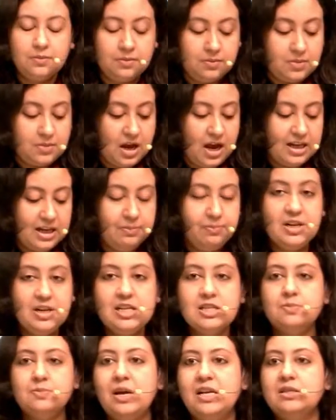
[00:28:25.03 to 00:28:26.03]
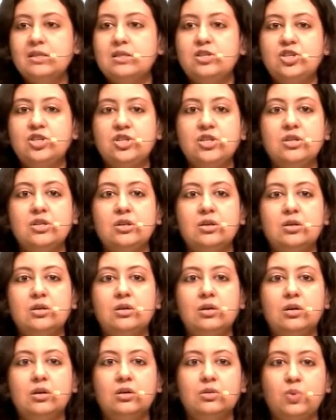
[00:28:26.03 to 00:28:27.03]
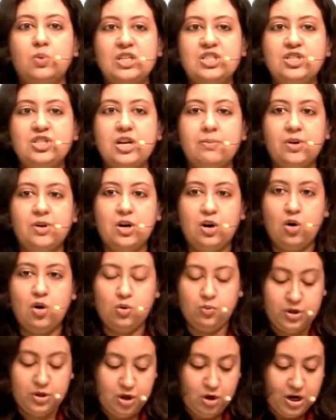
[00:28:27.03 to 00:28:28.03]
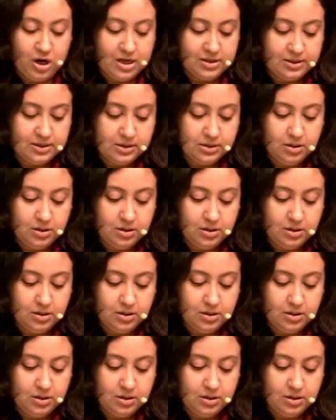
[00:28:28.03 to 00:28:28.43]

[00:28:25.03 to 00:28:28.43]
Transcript: And please mention the question number along with your answer.